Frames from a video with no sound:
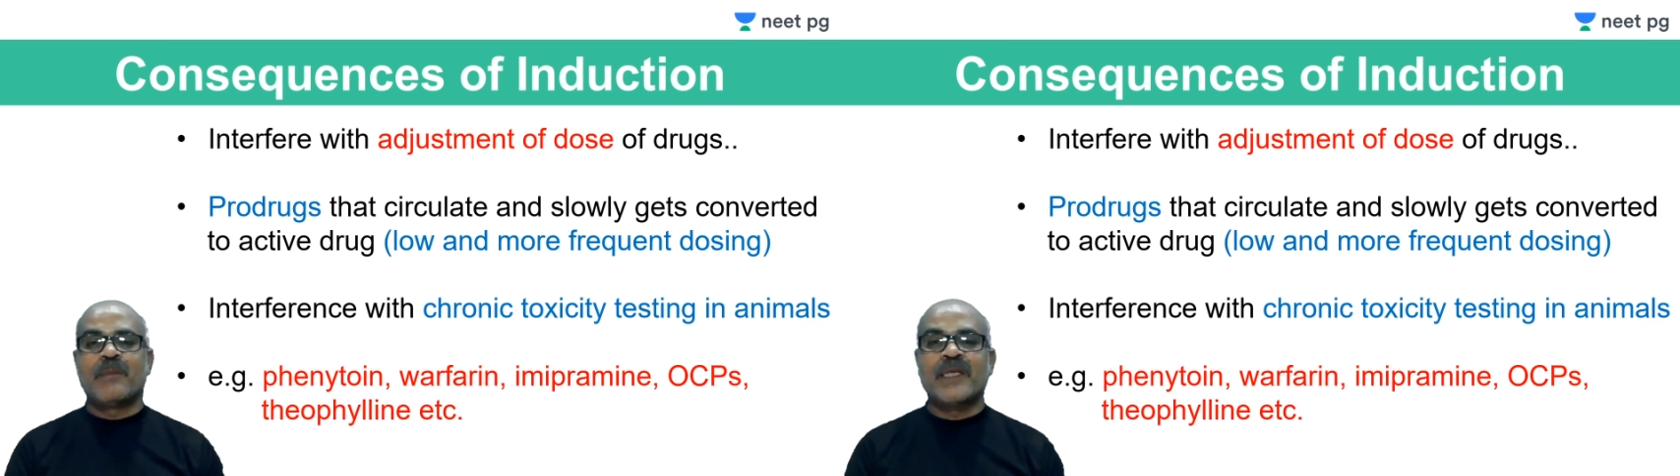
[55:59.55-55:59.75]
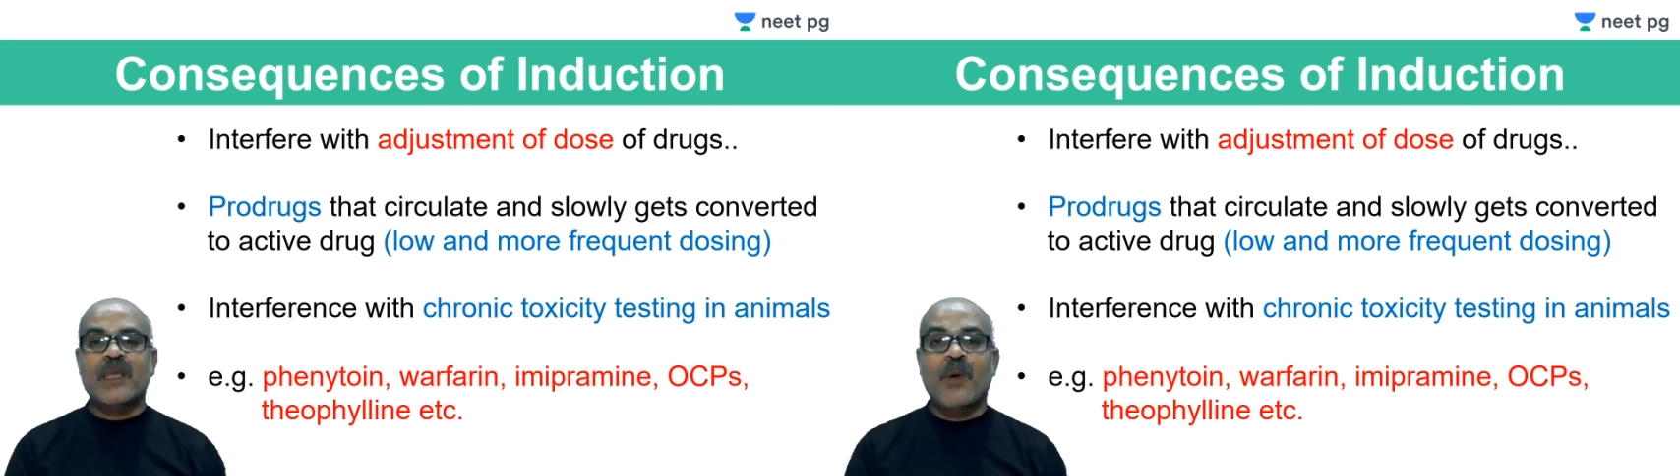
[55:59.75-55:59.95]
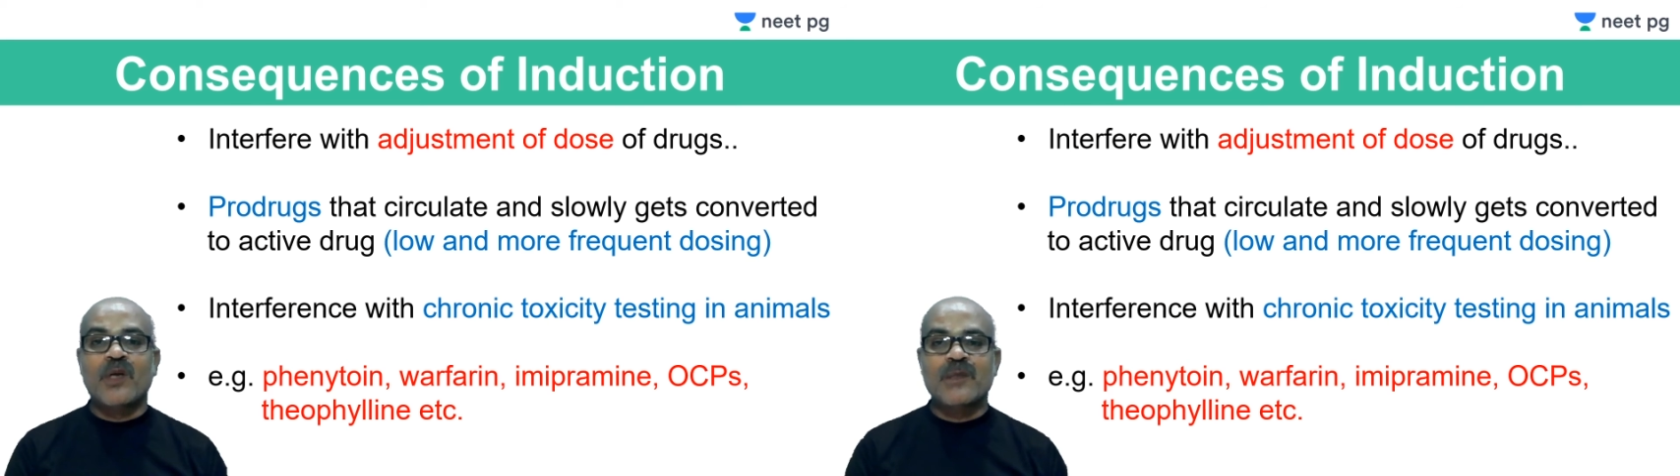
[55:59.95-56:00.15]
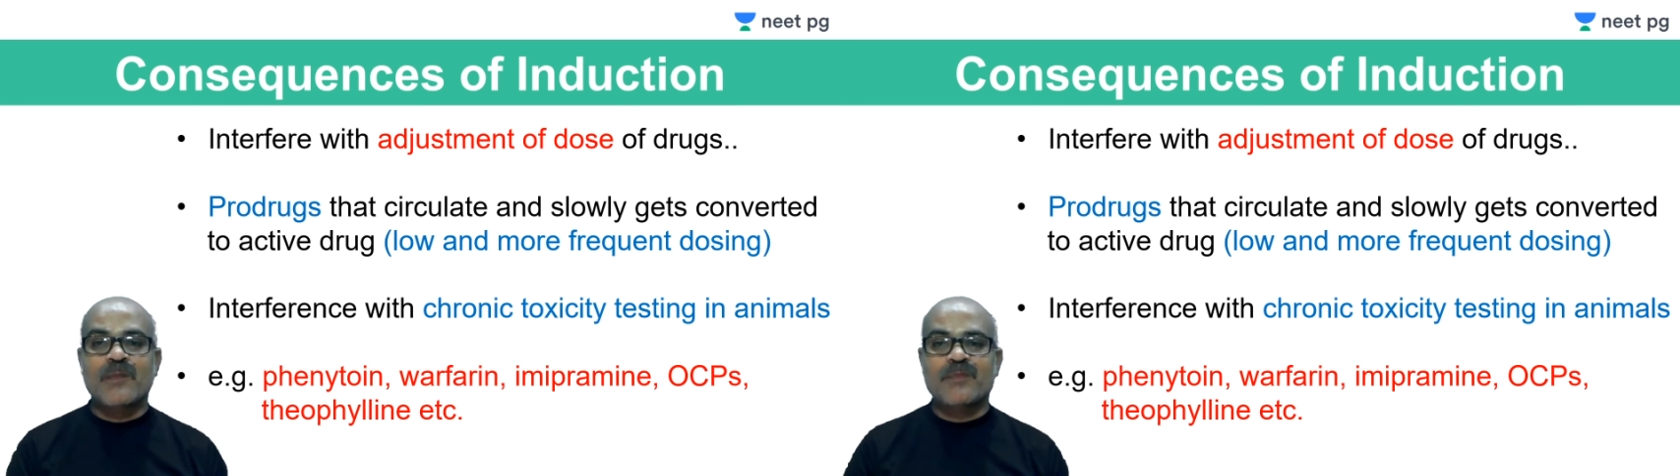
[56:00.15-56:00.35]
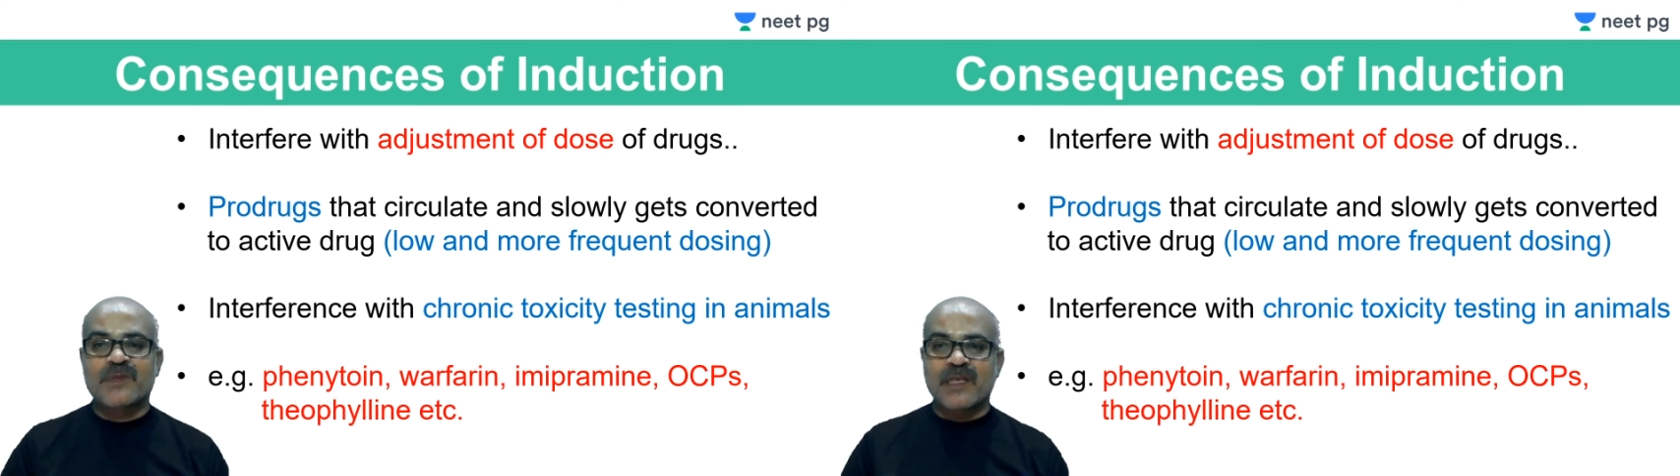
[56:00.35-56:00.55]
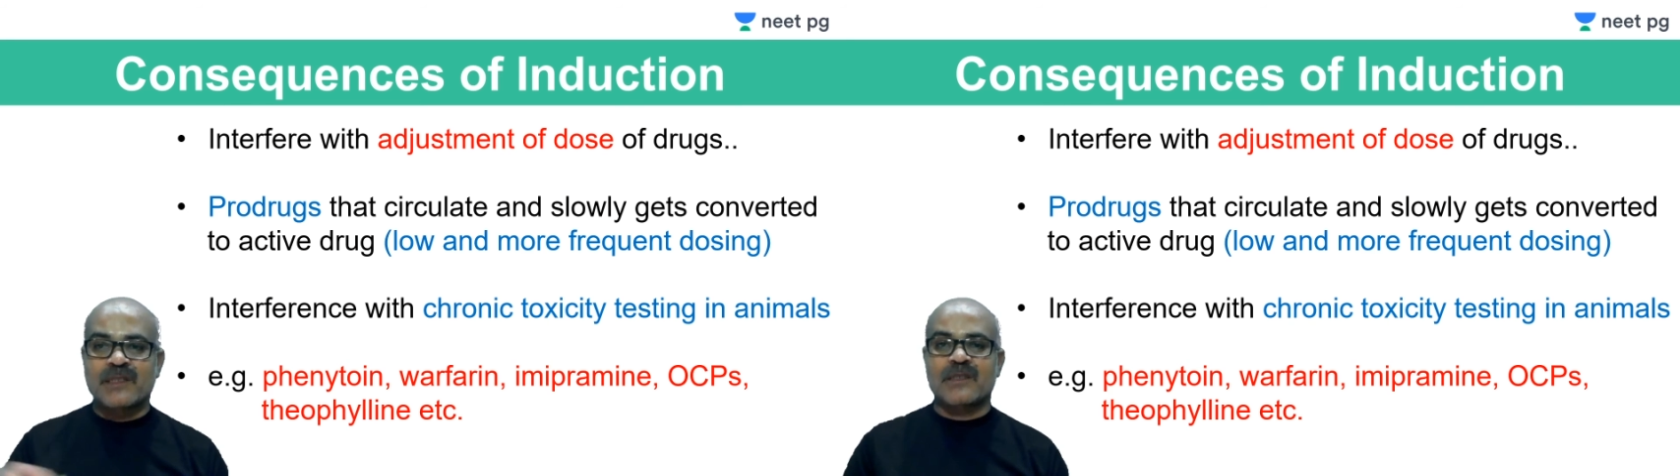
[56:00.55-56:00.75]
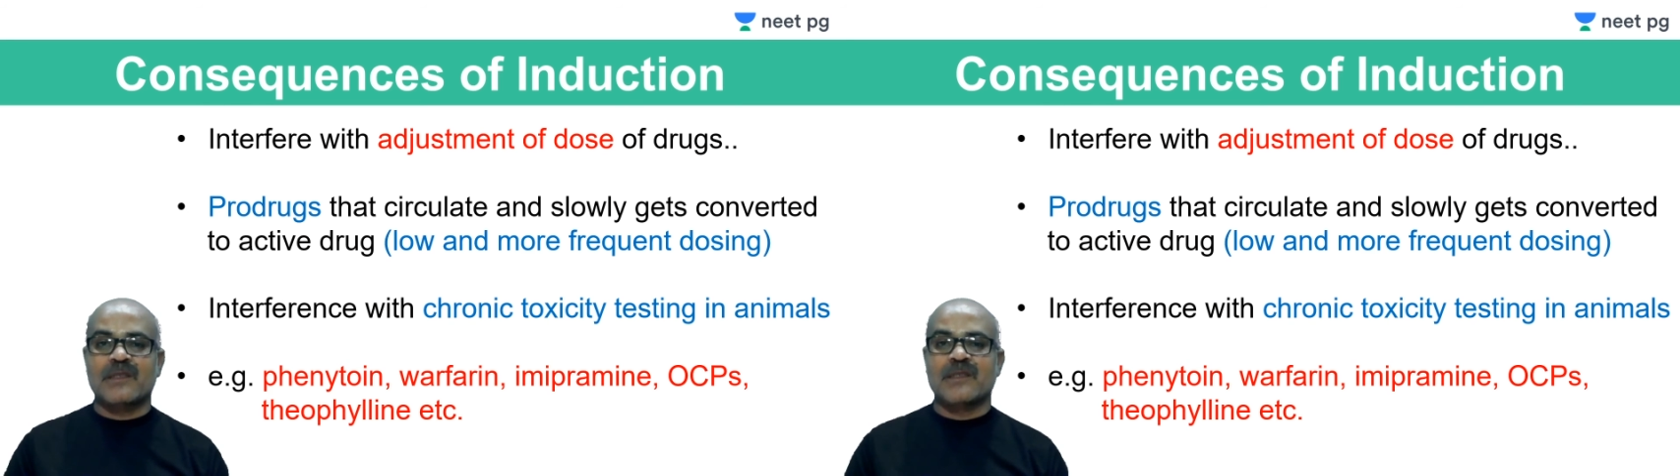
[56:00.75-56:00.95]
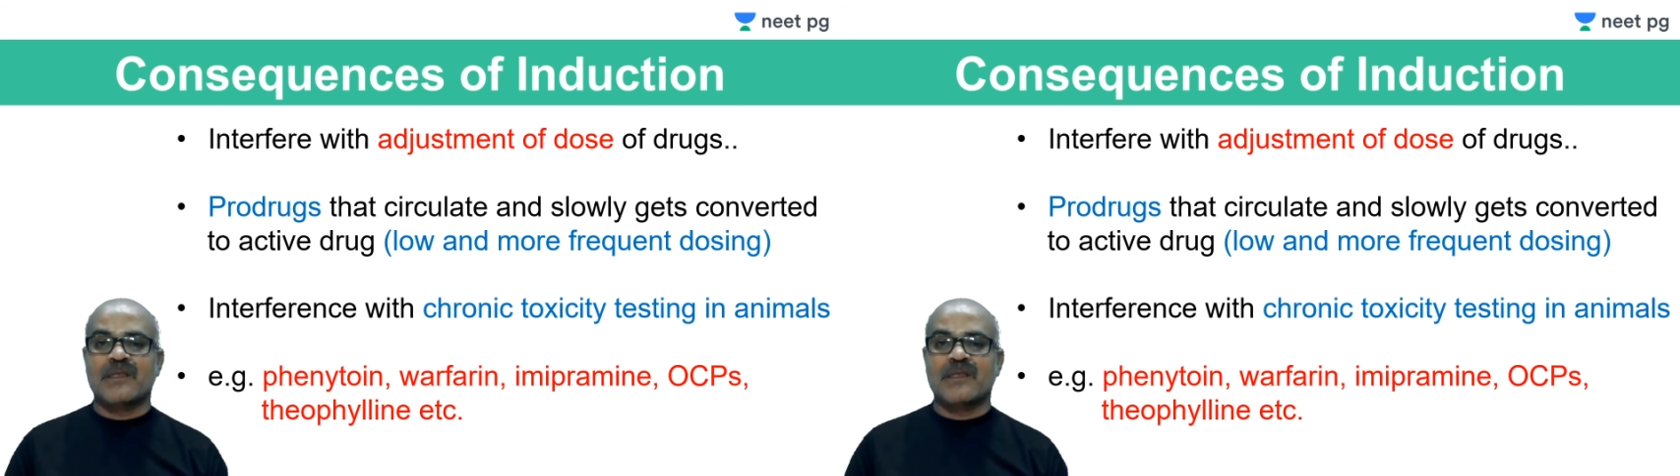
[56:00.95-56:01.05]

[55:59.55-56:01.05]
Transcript: metabolism of such